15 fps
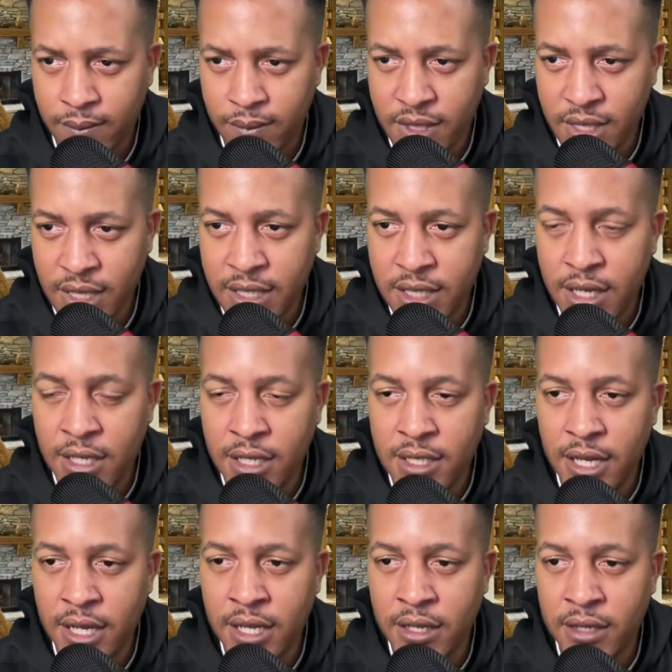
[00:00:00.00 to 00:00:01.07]
he's gonna
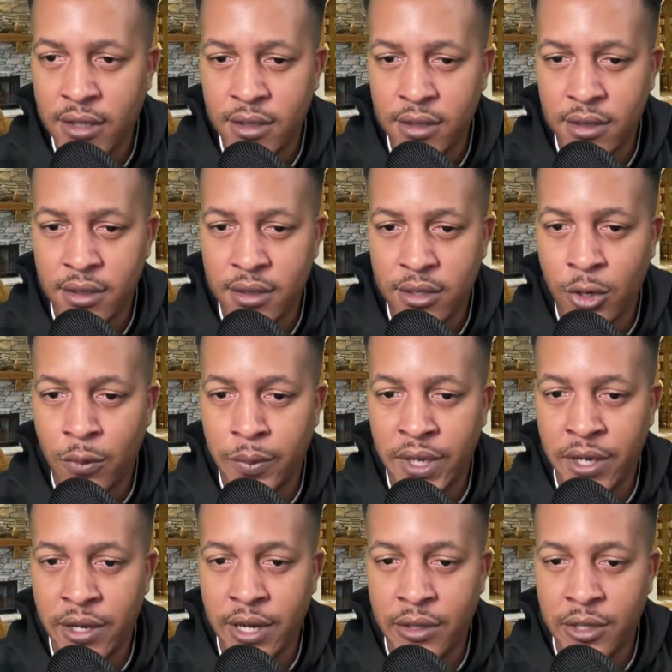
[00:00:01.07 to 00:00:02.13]
take Gobert
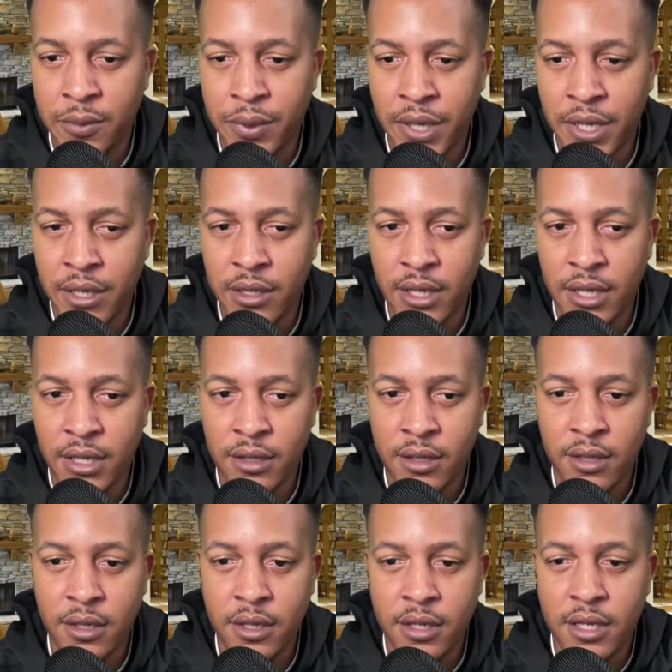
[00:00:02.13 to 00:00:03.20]
out the paint. Like
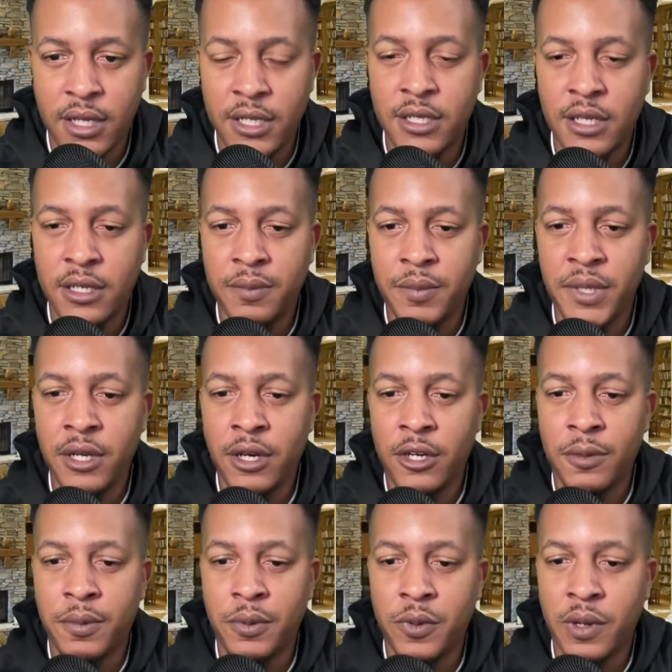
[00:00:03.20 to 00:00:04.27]
he's gonna be on the
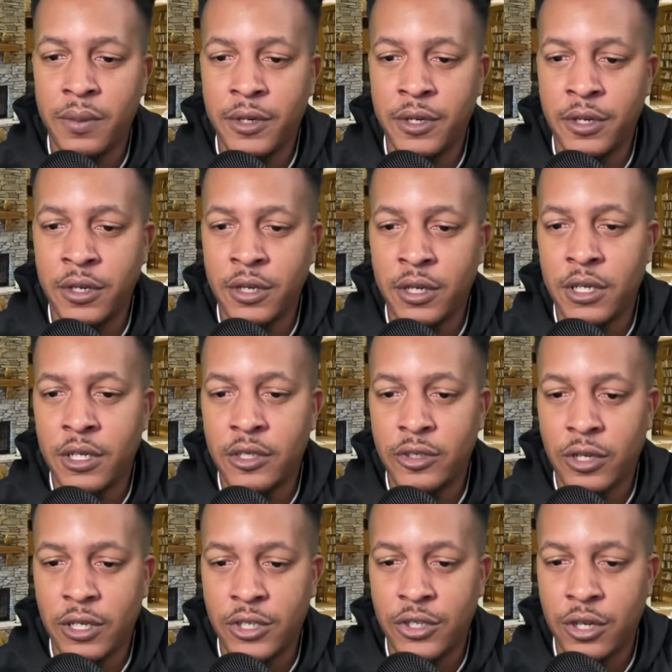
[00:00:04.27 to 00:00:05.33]
perimeter trying
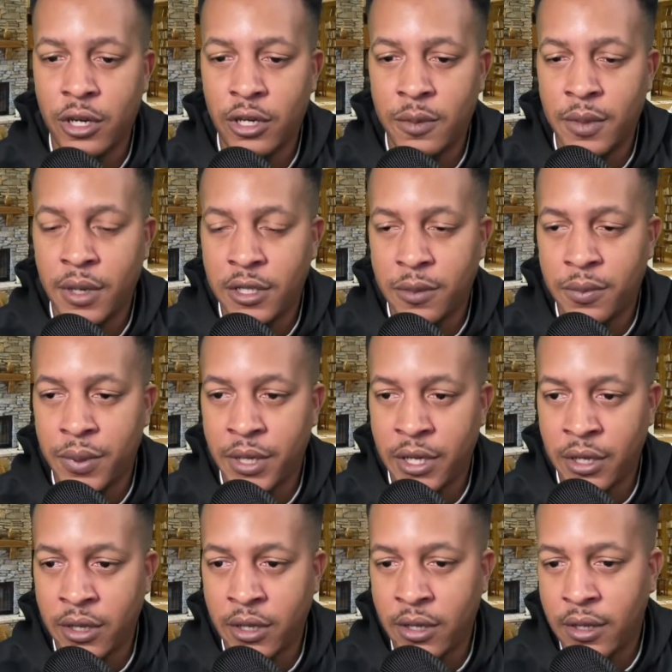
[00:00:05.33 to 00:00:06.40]
to draw him out the paint,
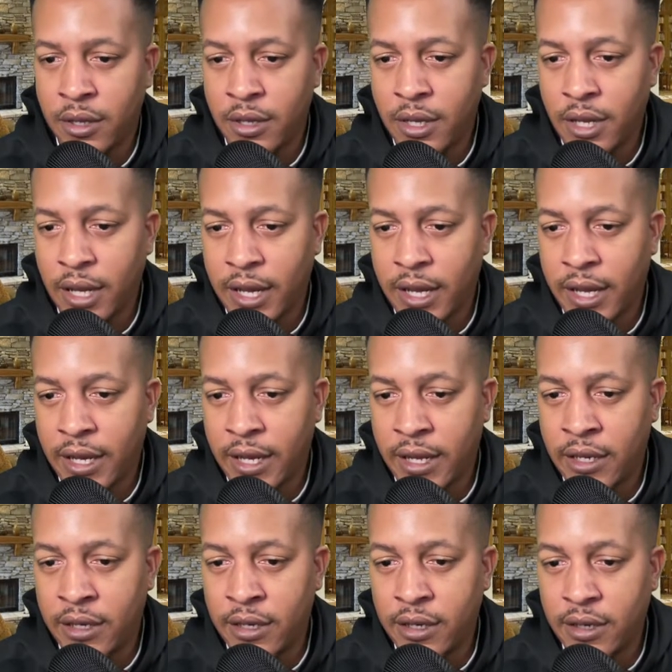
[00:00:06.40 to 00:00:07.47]

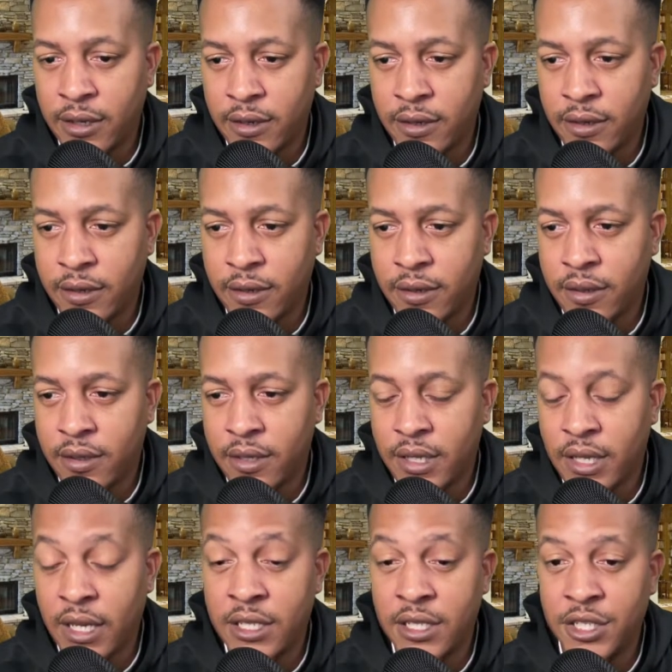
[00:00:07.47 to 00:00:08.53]
and
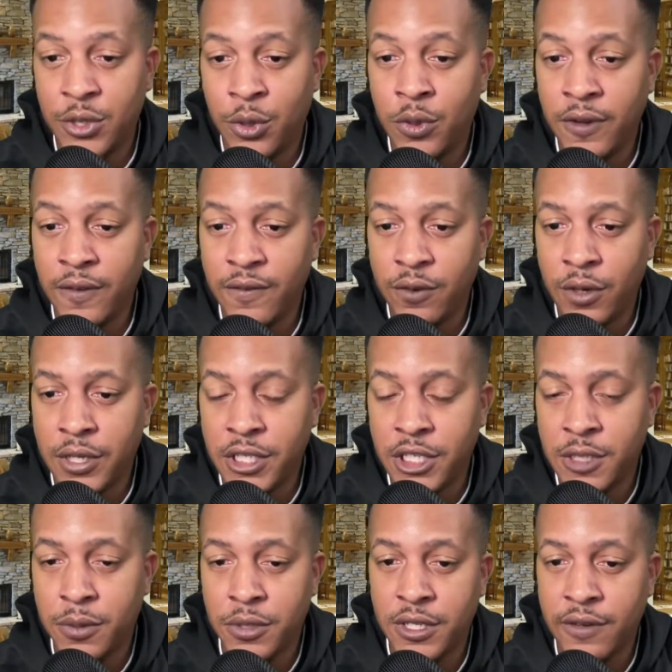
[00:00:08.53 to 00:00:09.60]
he's shooting
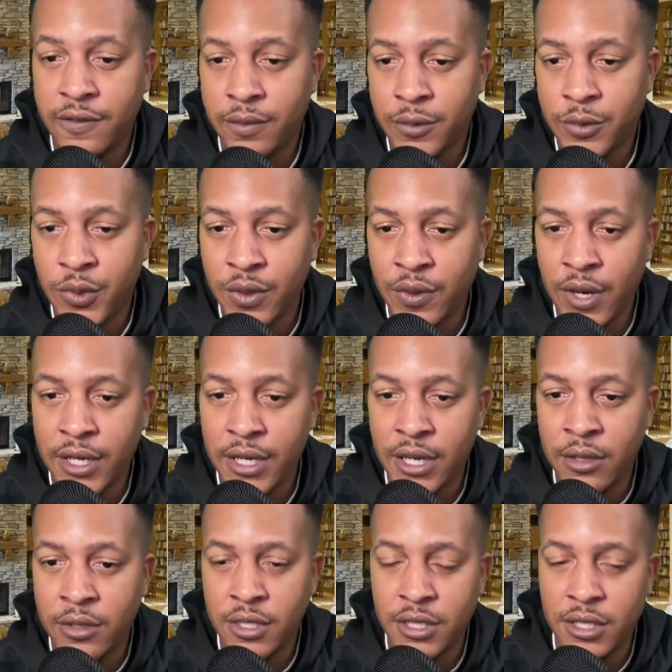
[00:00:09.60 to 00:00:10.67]
46% from three right now
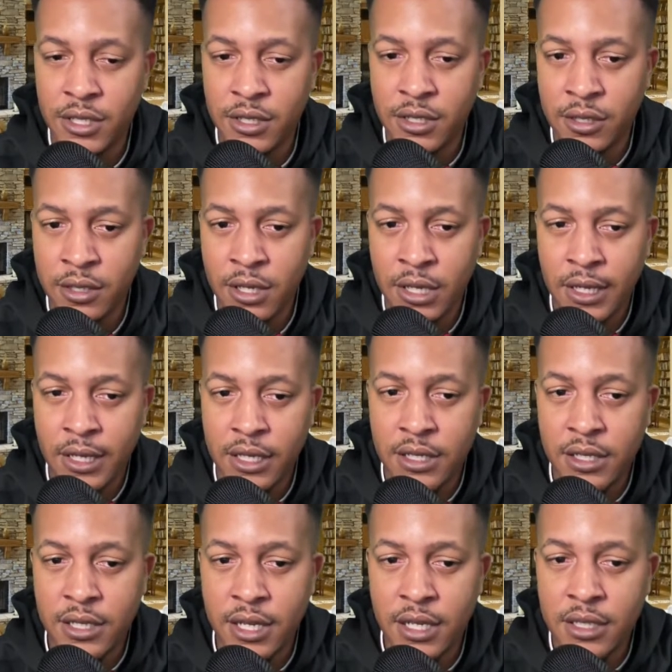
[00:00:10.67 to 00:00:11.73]
this season. He's
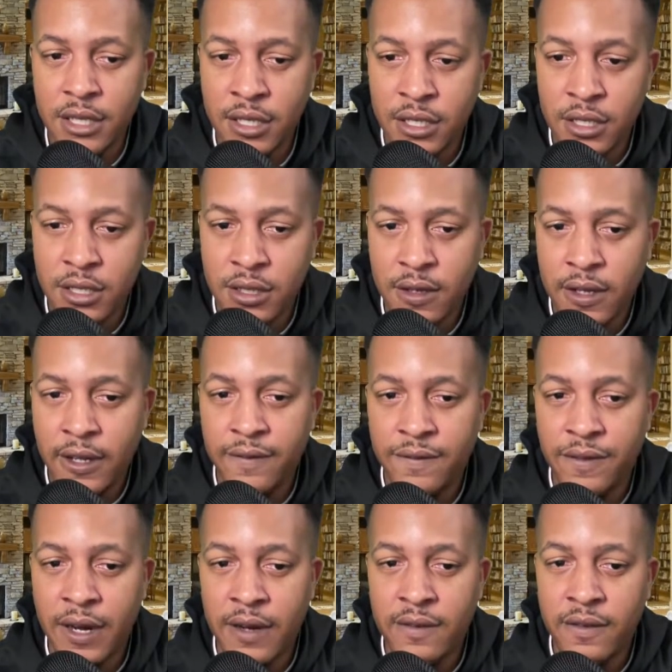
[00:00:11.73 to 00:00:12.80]
hit this in
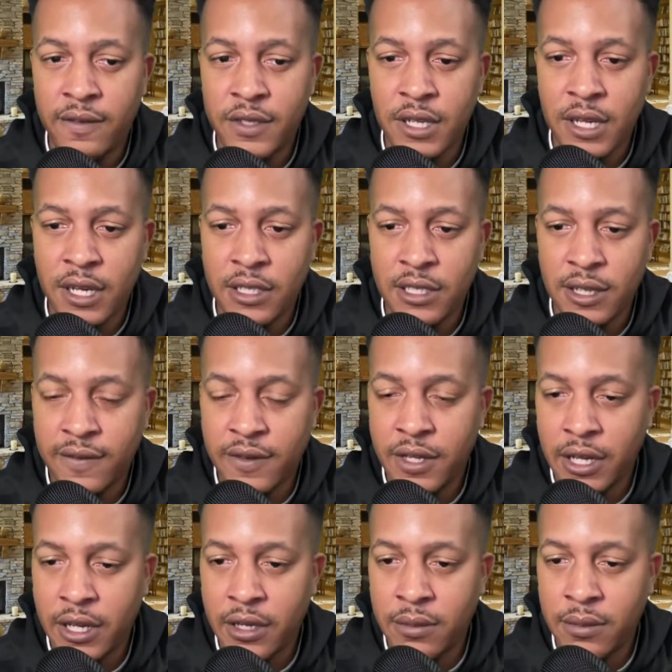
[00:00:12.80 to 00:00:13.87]
5 of his last 7
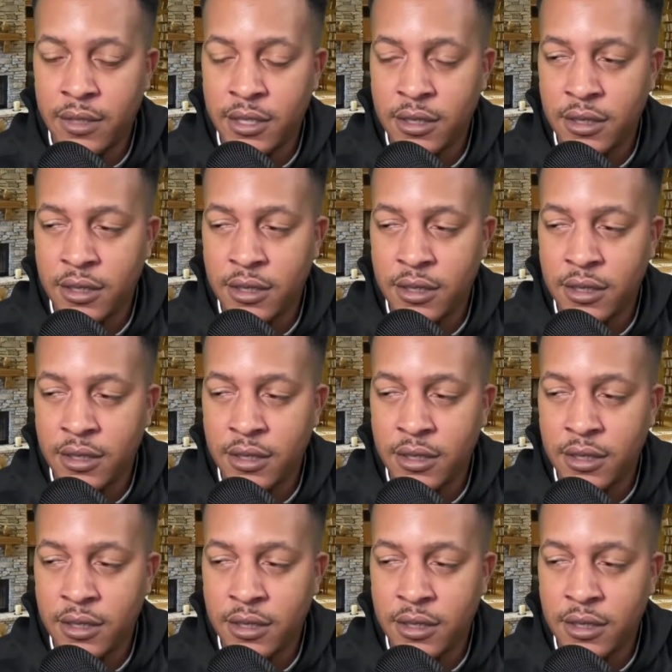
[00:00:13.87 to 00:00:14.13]
games,